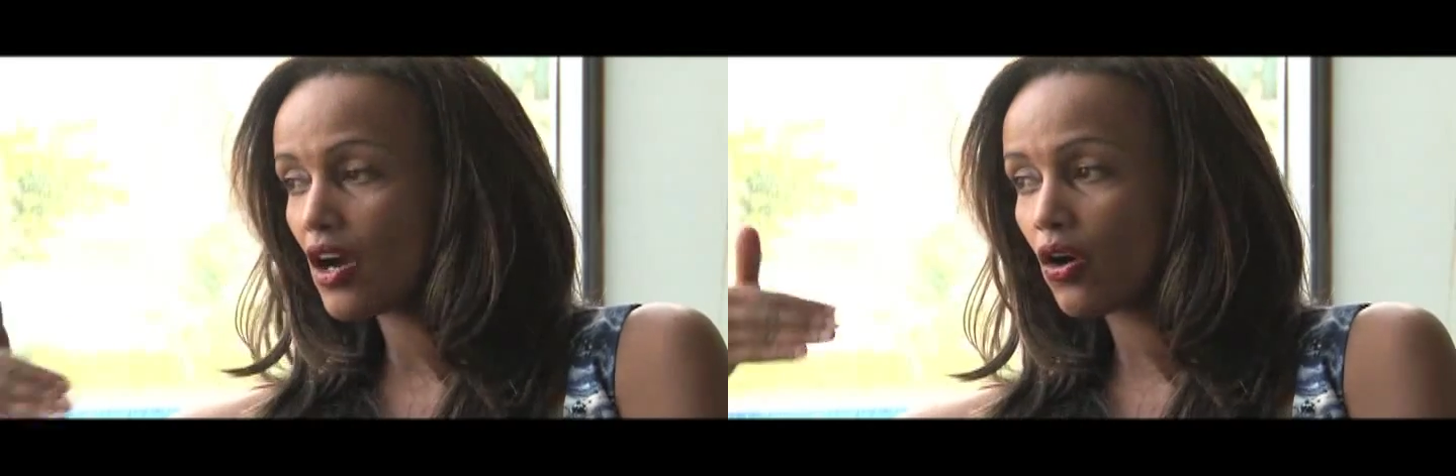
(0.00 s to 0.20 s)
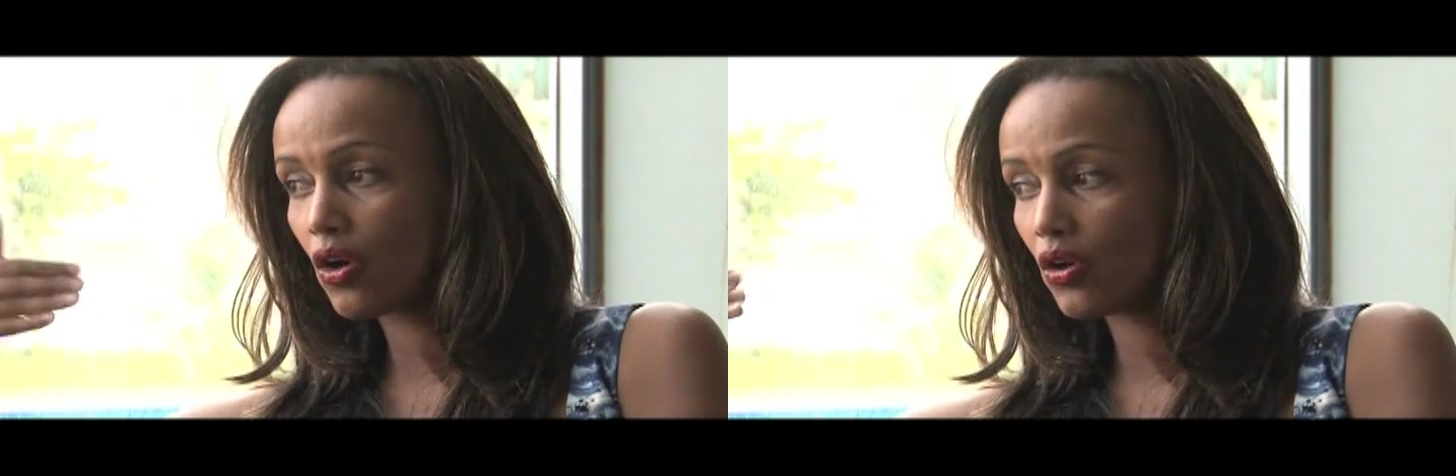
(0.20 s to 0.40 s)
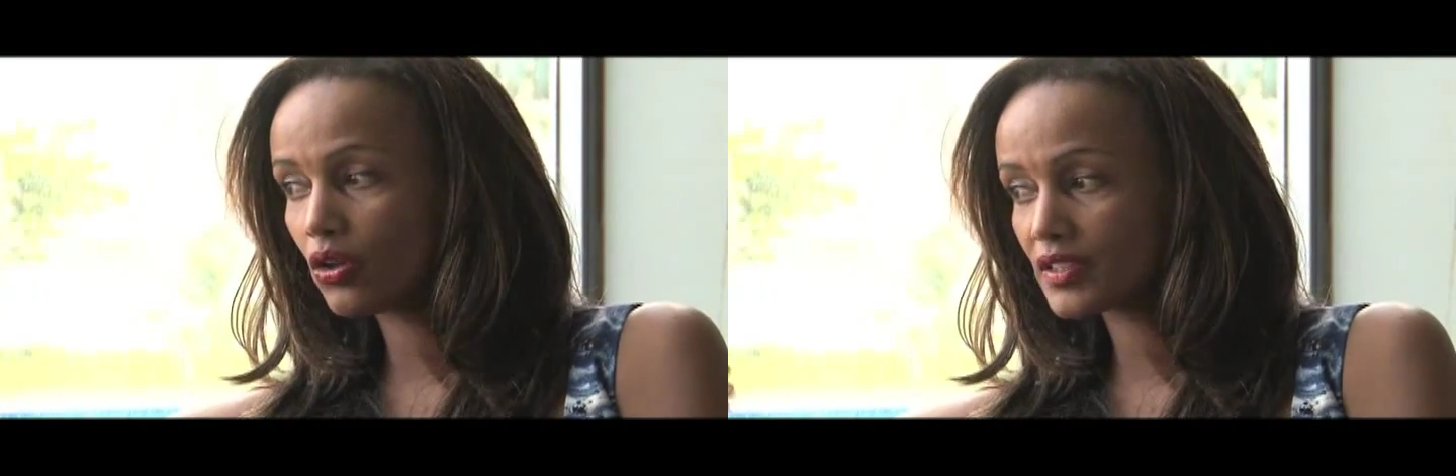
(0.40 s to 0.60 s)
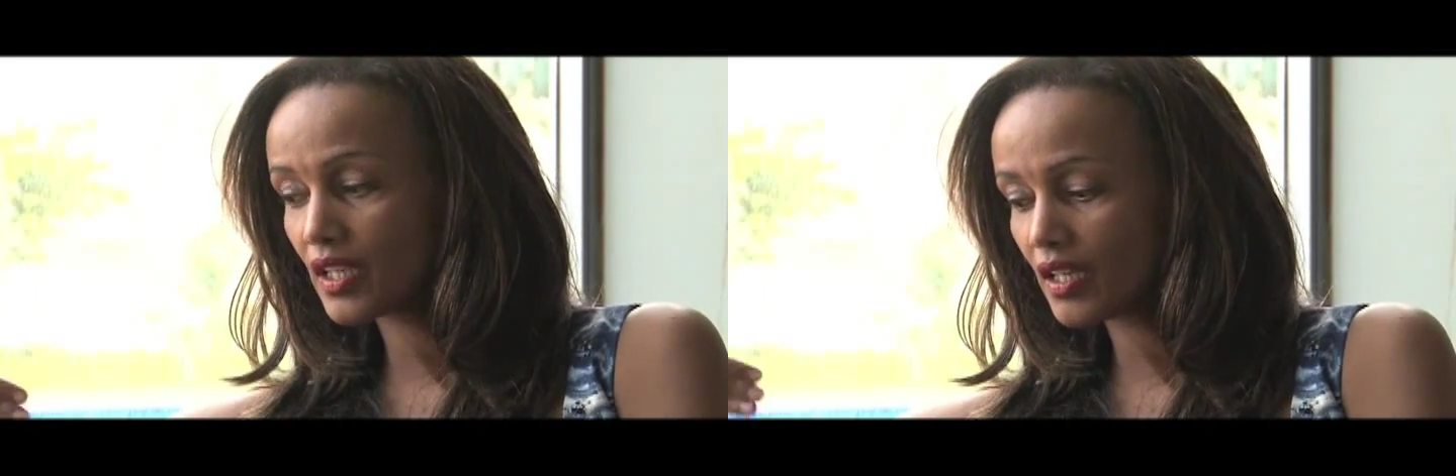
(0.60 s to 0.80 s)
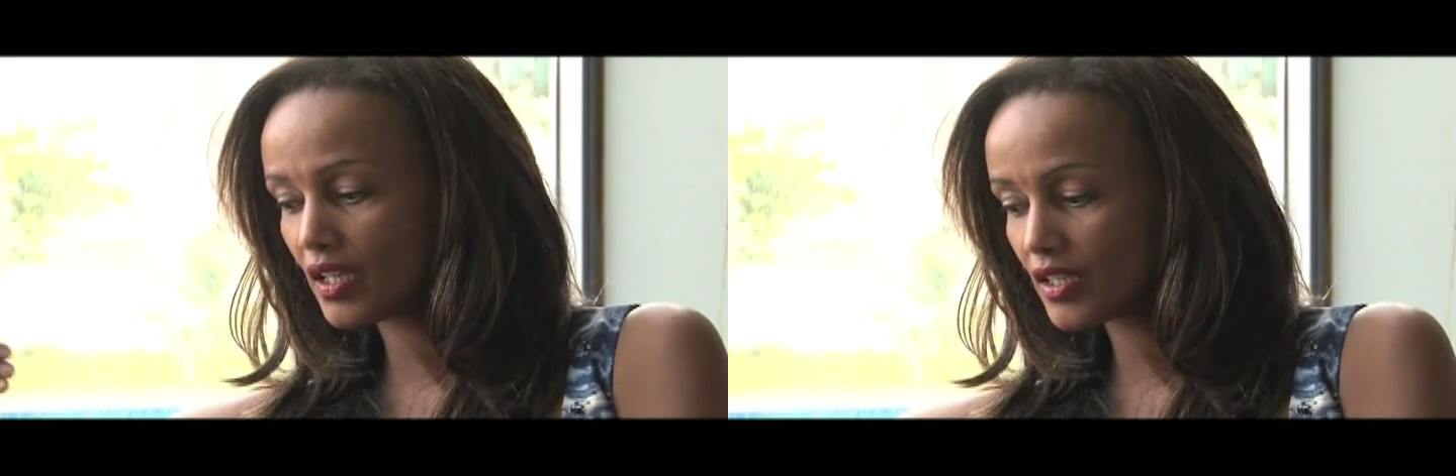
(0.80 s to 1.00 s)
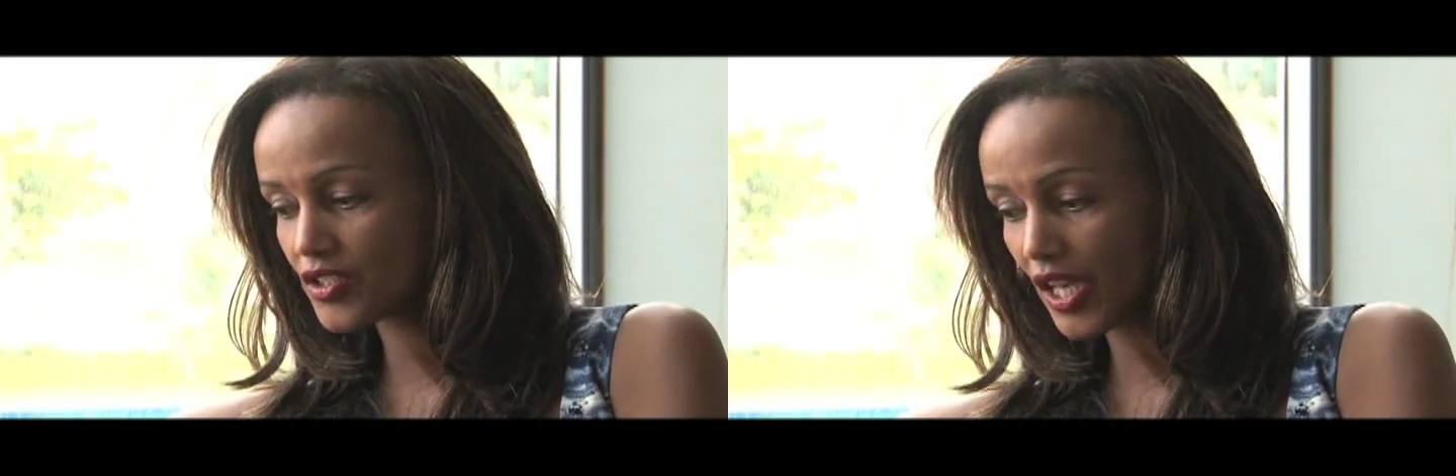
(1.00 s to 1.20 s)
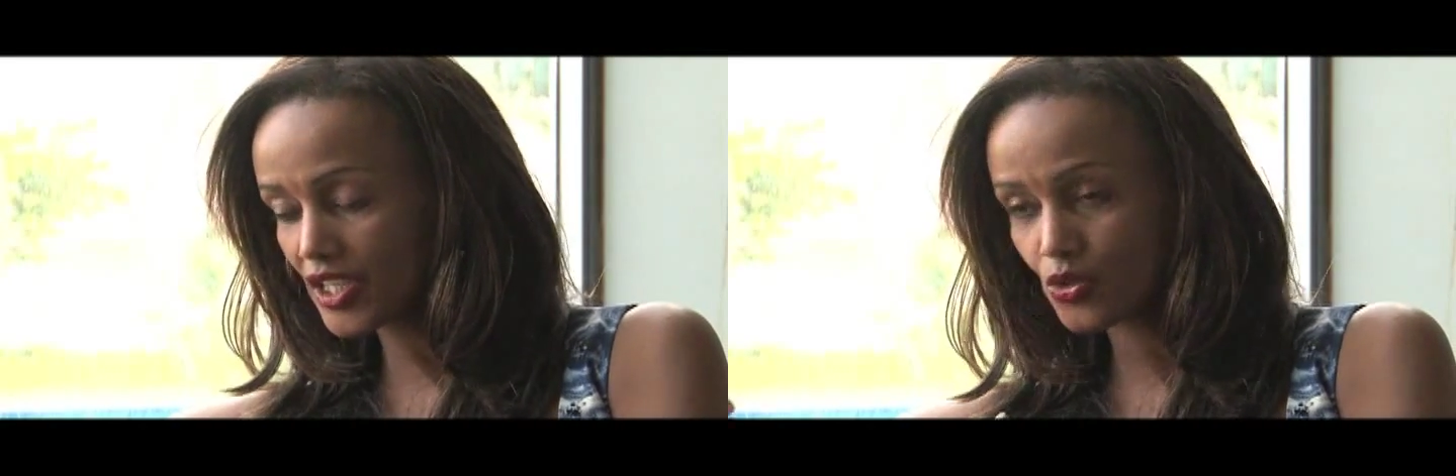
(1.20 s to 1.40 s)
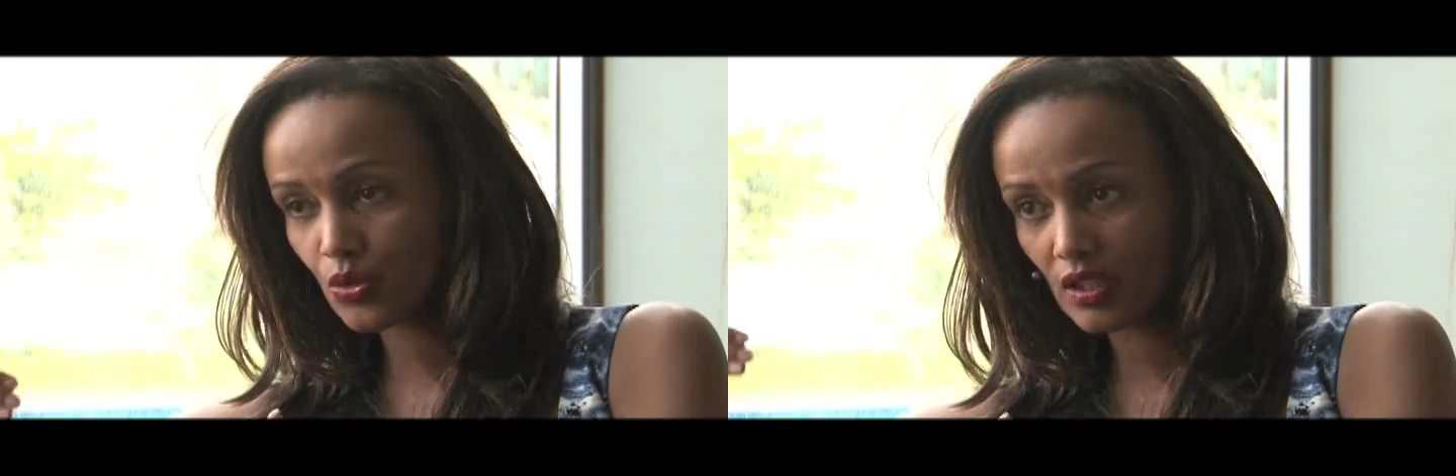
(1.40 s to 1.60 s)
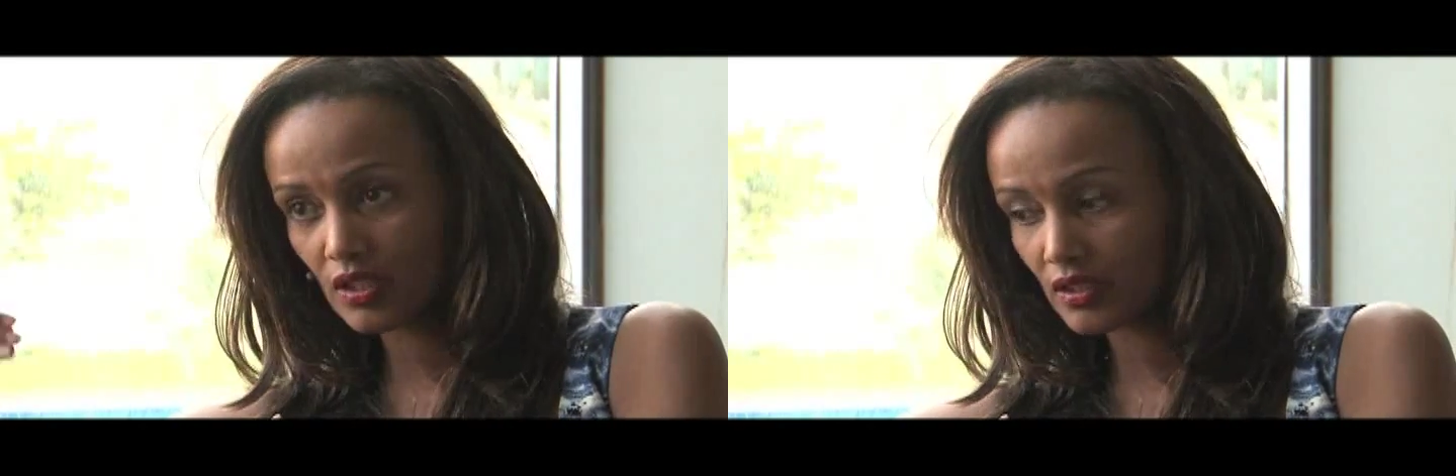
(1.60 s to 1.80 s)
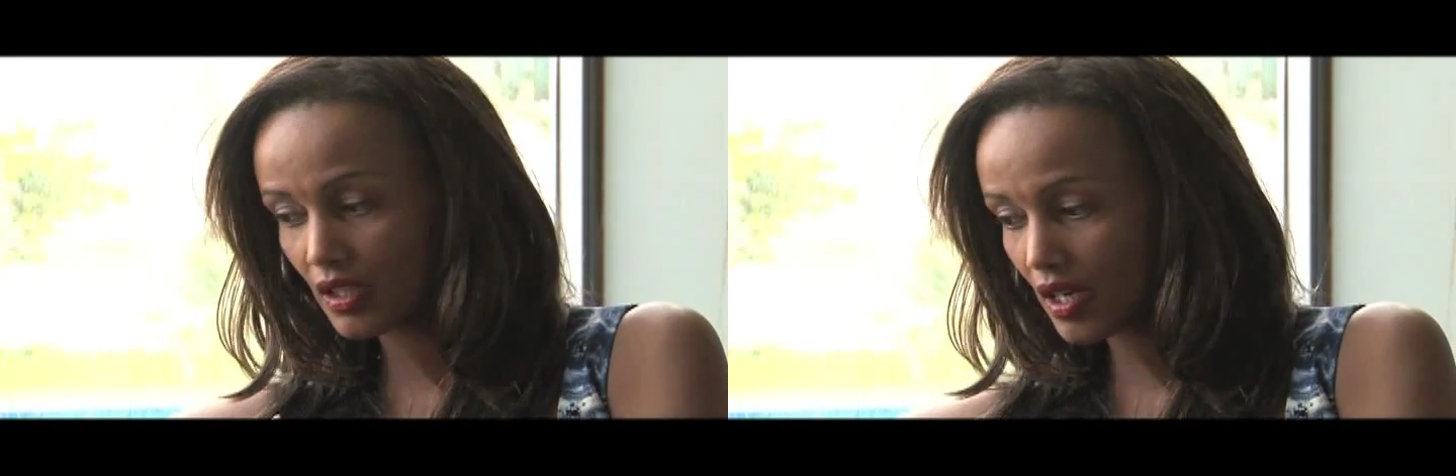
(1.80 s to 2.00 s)
all the uh, intellectual
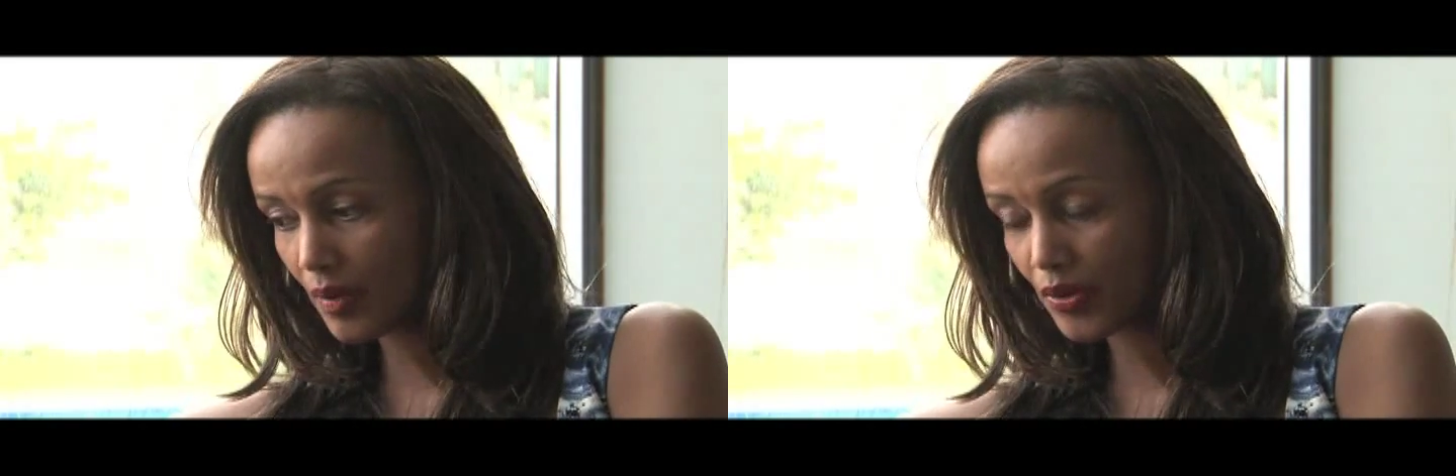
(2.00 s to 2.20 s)
uh,